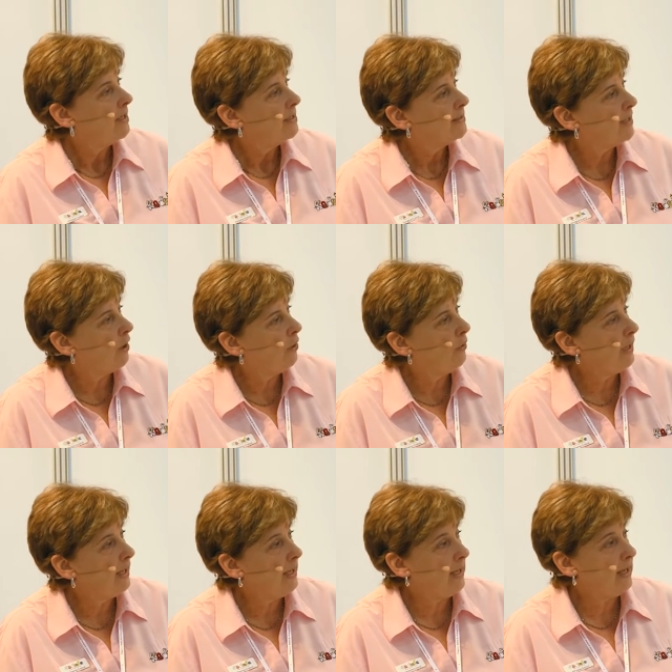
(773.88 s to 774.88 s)
So
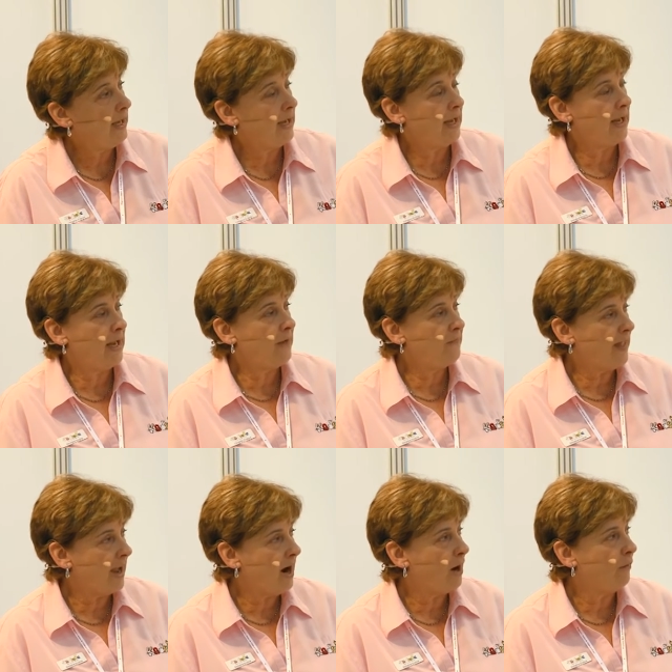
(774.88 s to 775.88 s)
if
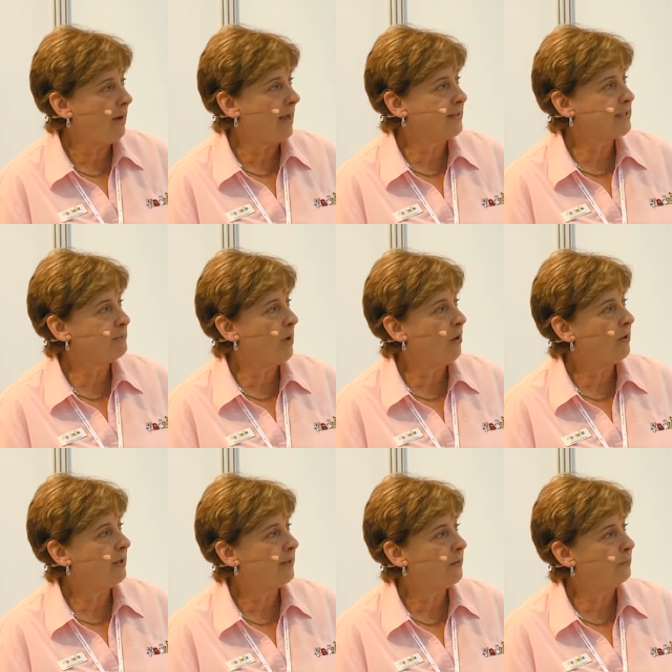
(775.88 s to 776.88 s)
they are around
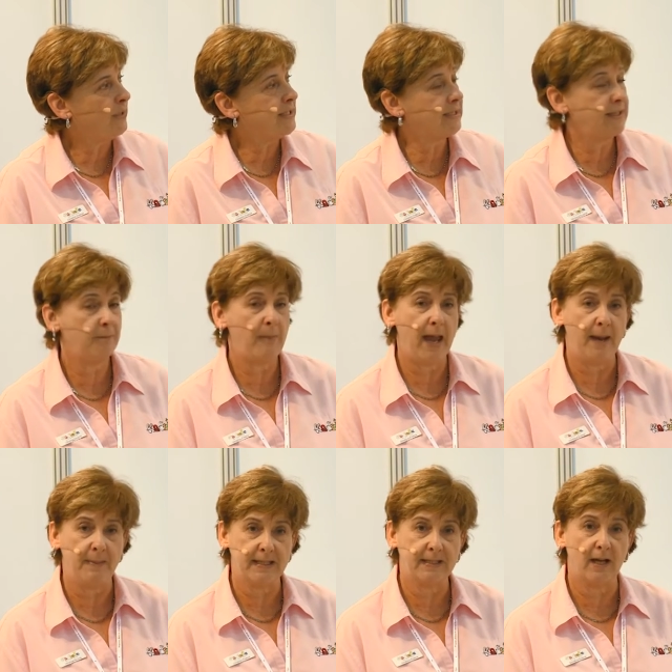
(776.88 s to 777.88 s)
smoke, the risk to the
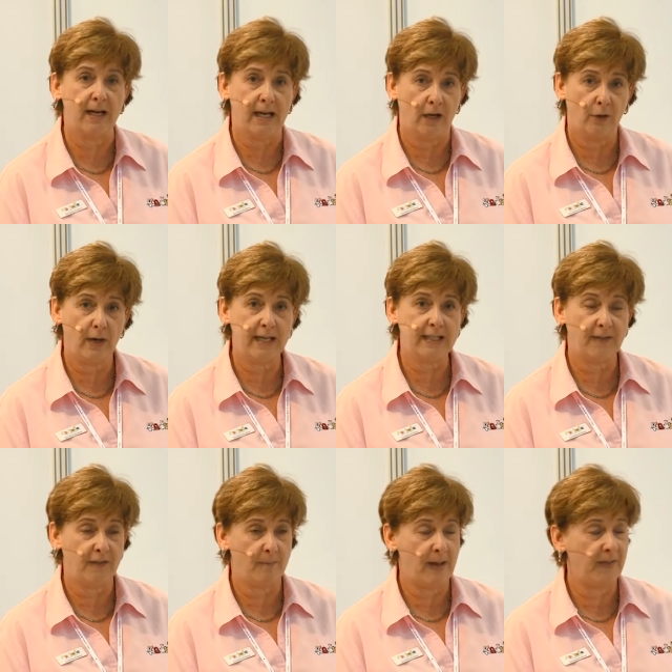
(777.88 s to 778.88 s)
baby certainly increases
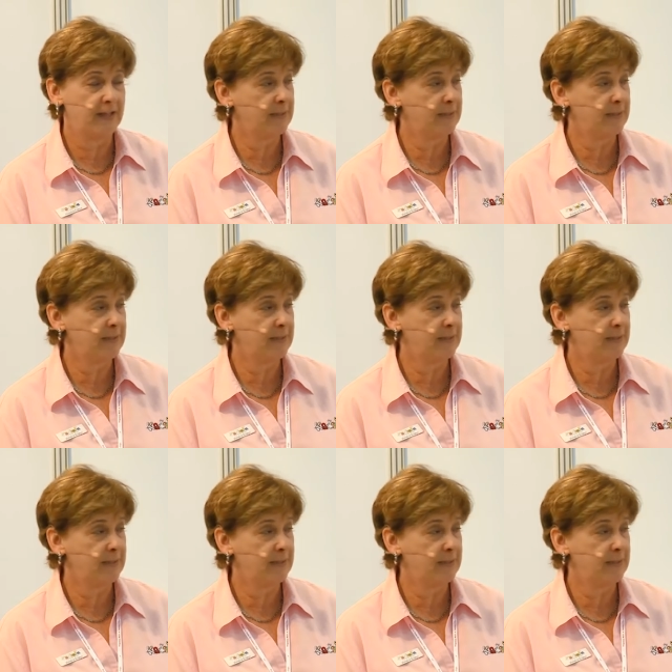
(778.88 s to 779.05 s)
if the mother